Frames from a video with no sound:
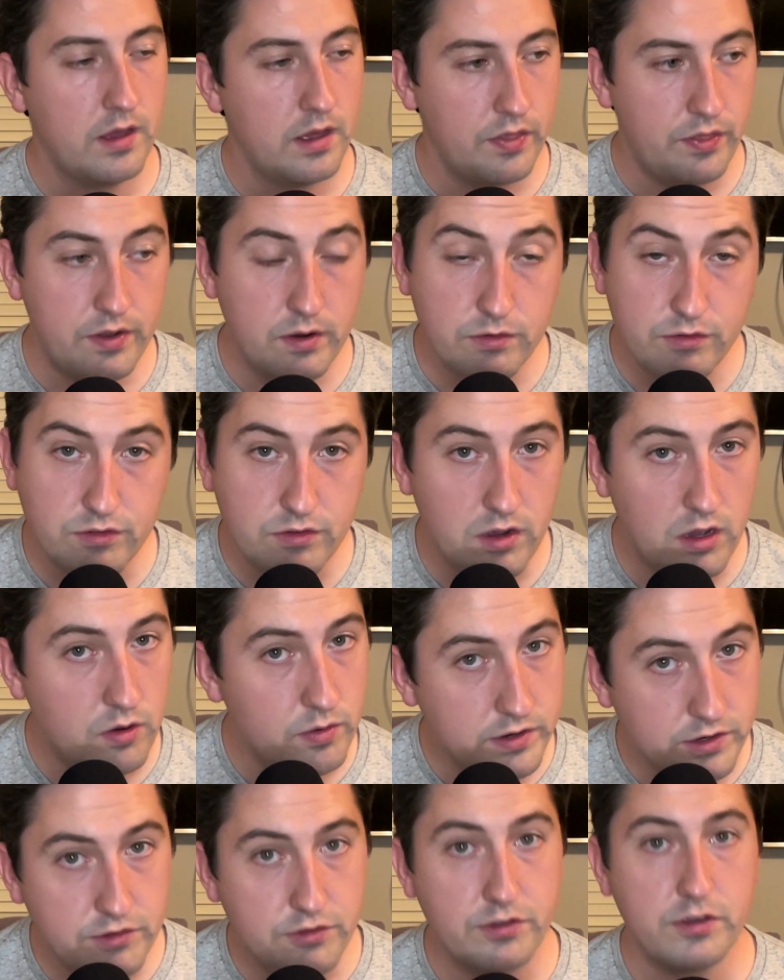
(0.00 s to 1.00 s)
There's no
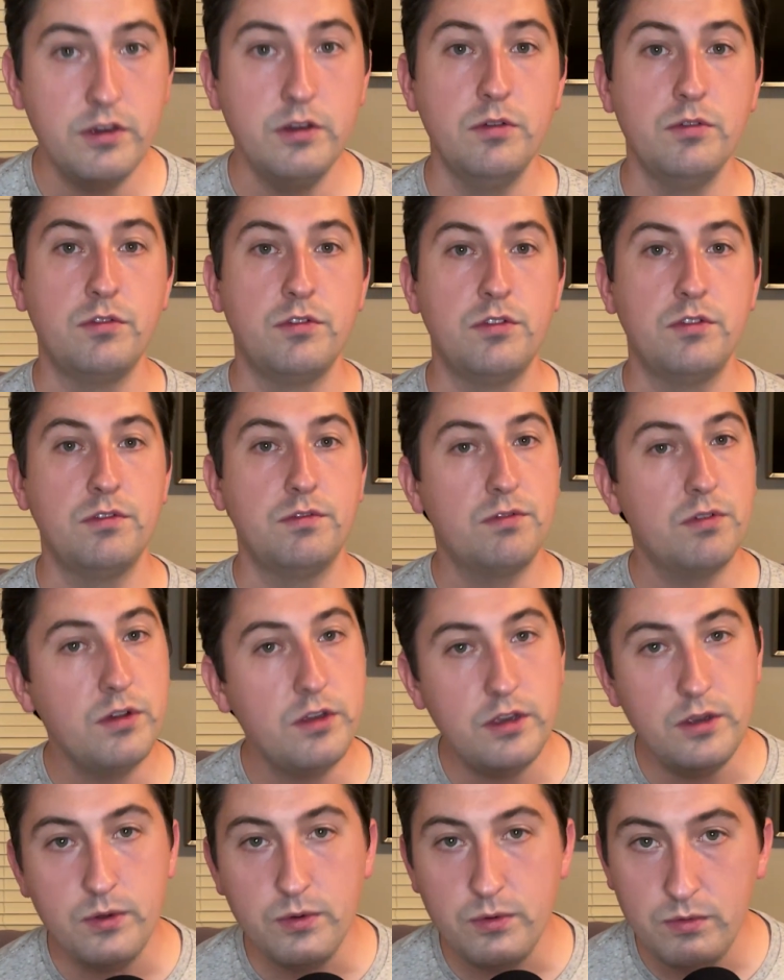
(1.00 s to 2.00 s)
excuse for
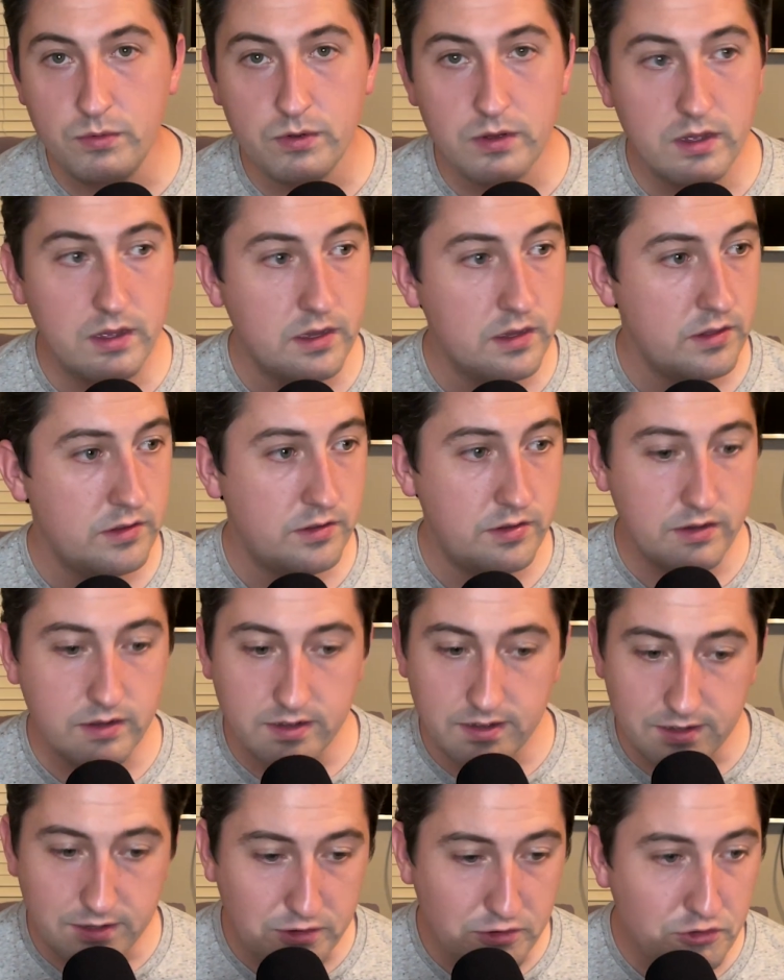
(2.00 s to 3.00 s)
you
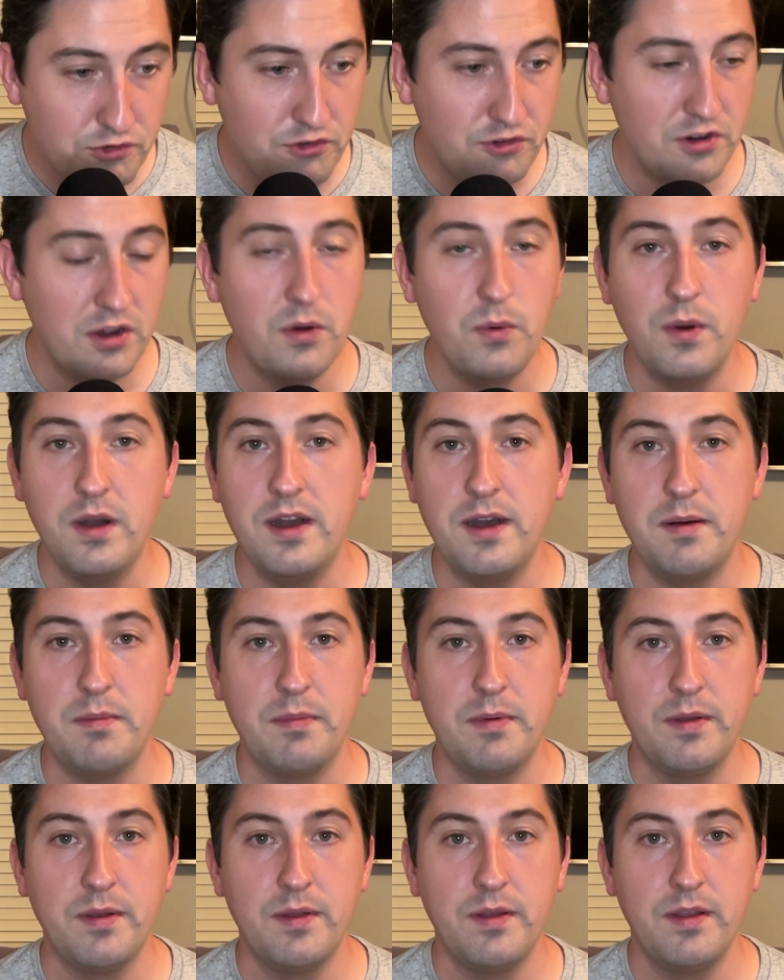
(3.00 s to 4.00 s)
to show up
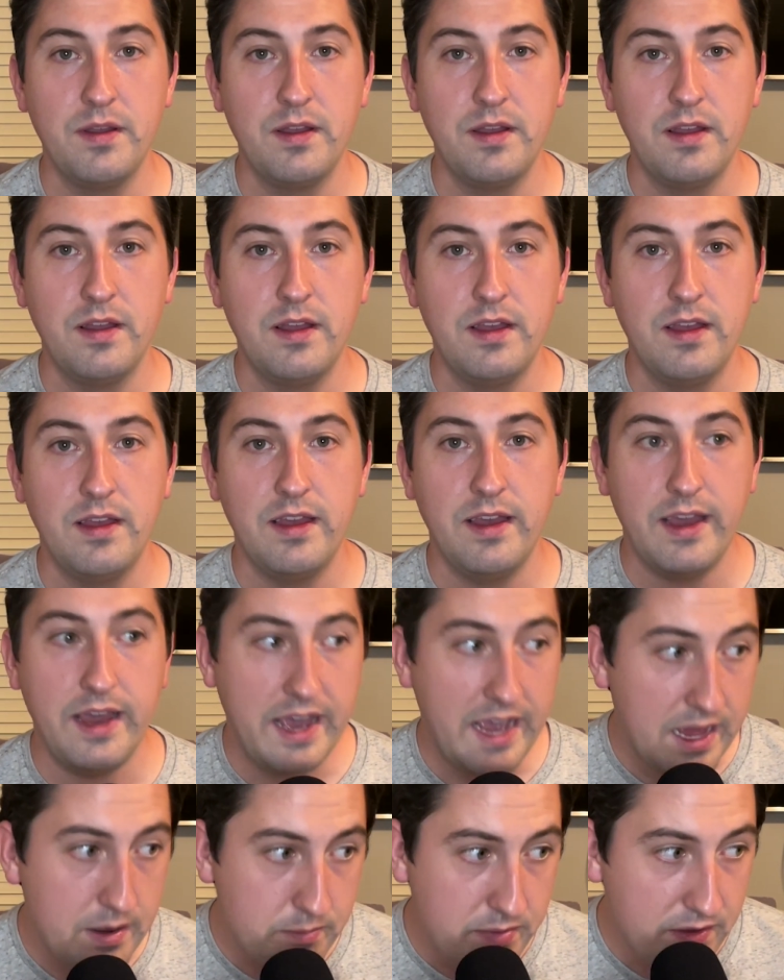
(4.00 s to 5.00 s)

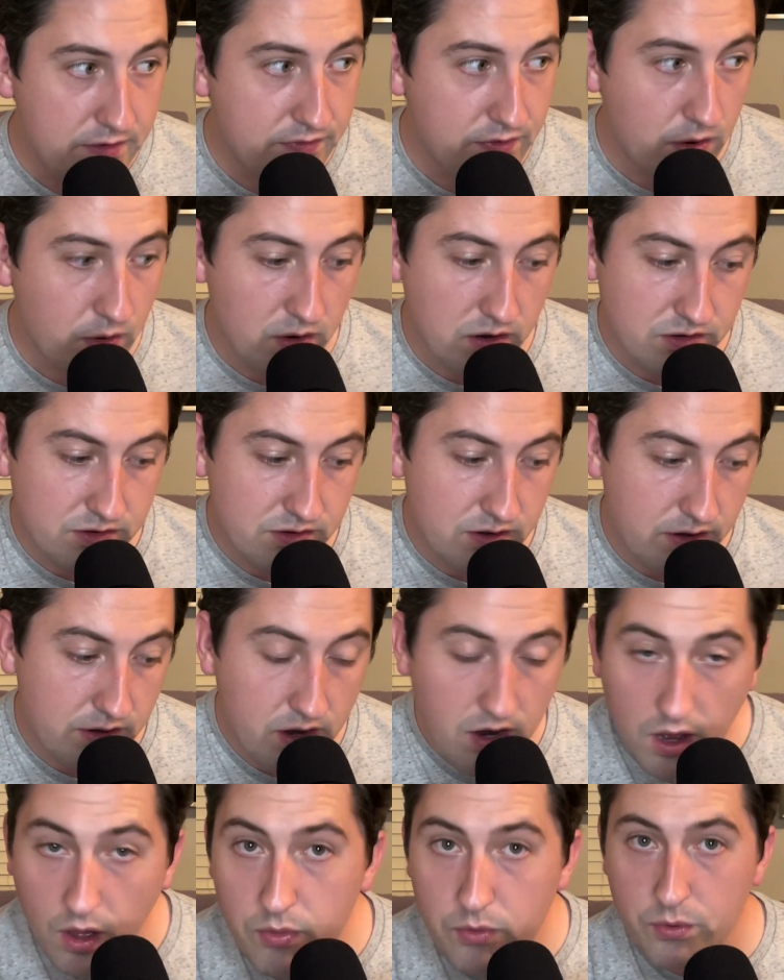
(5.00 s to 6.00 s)
and be focused on
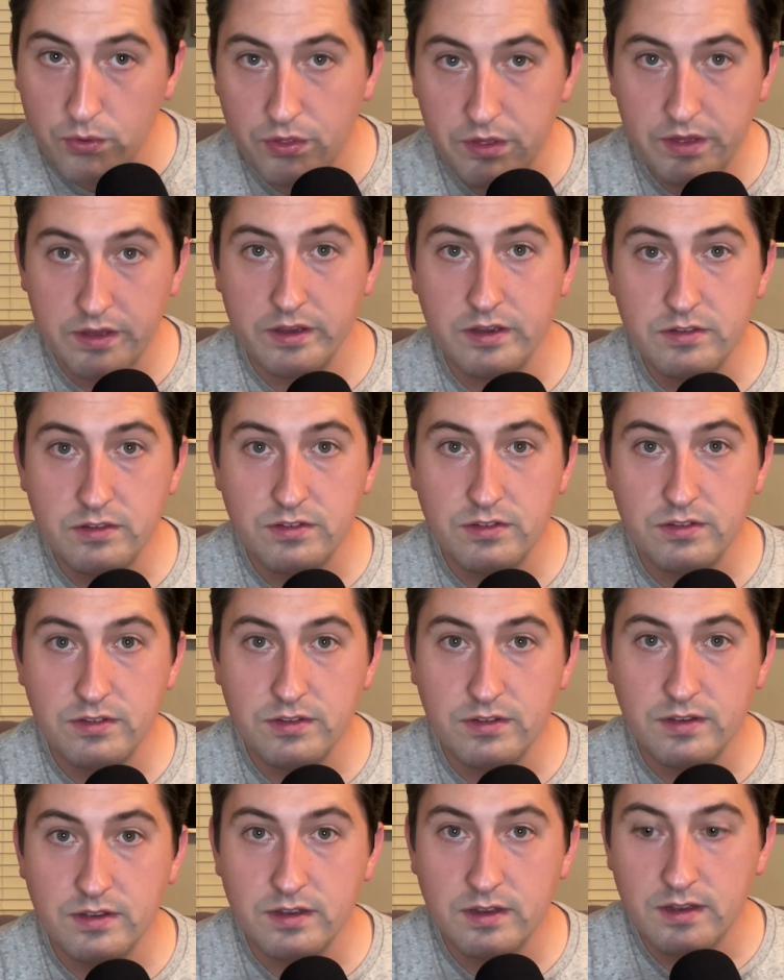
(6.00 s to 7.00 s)
other
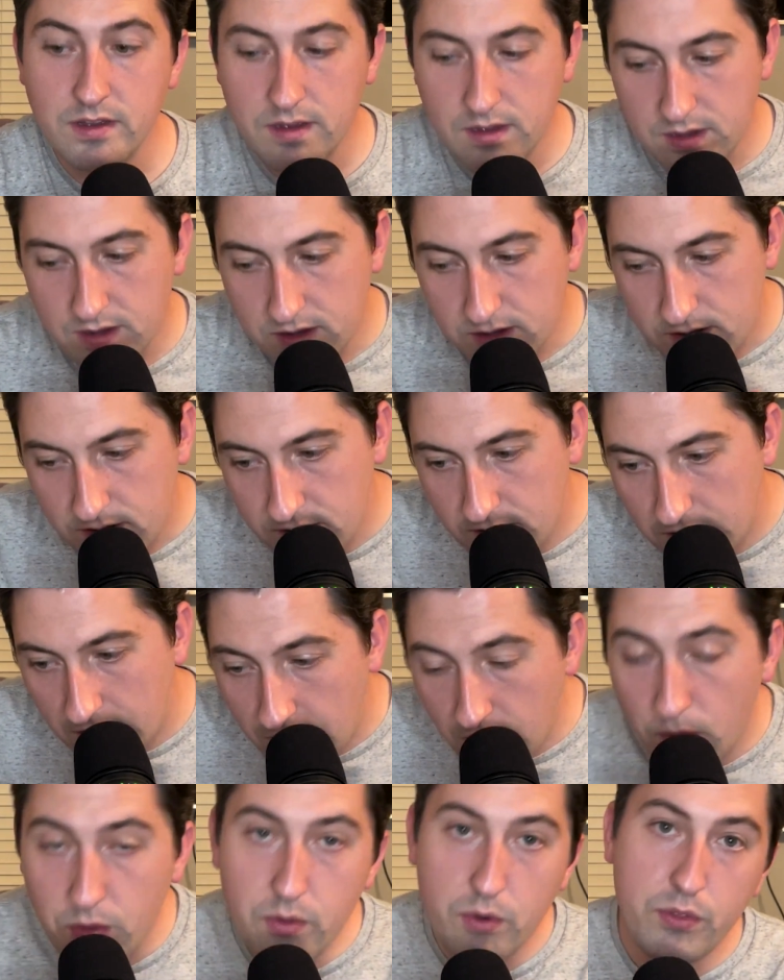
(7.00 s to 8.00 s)
things
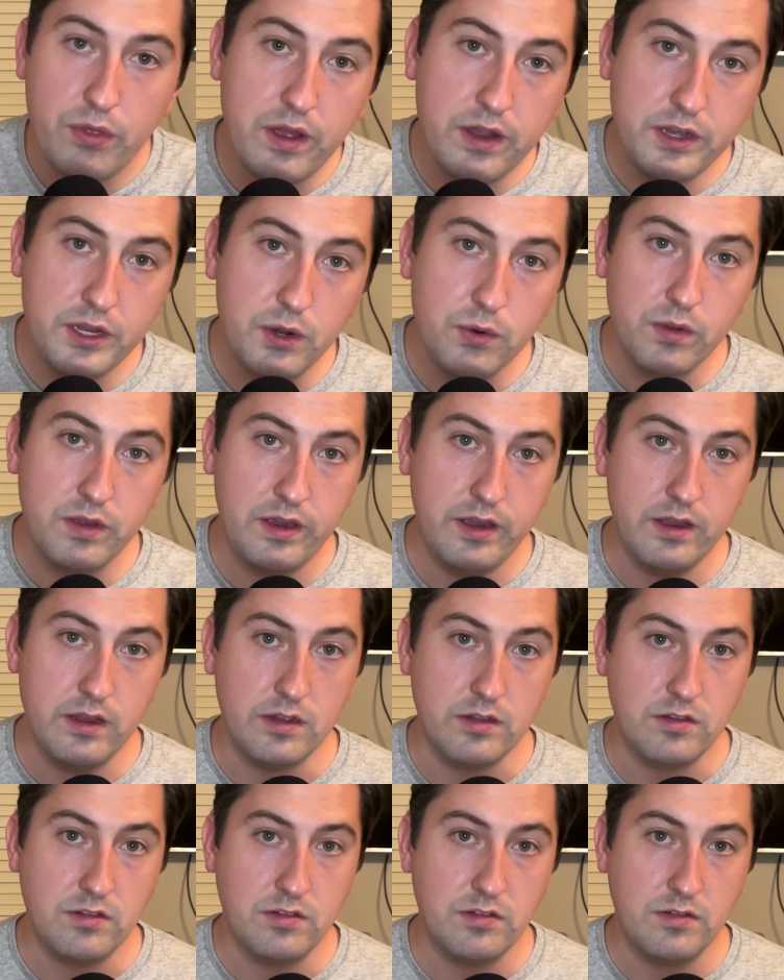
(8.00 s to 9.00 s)
other than your
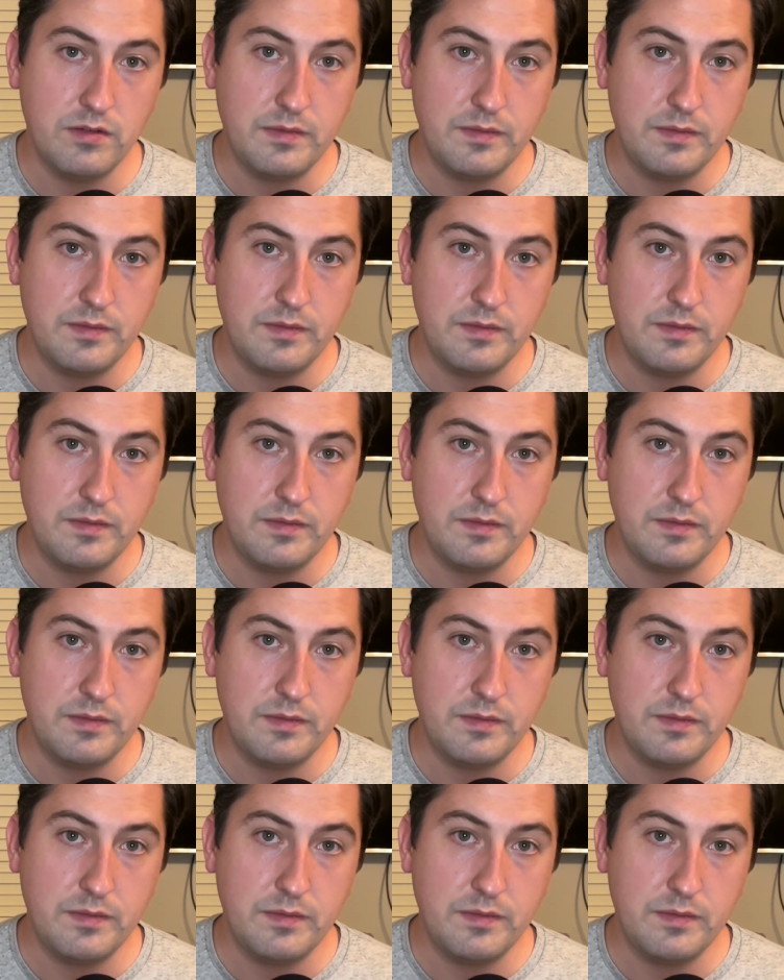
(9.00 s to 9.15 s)
kids.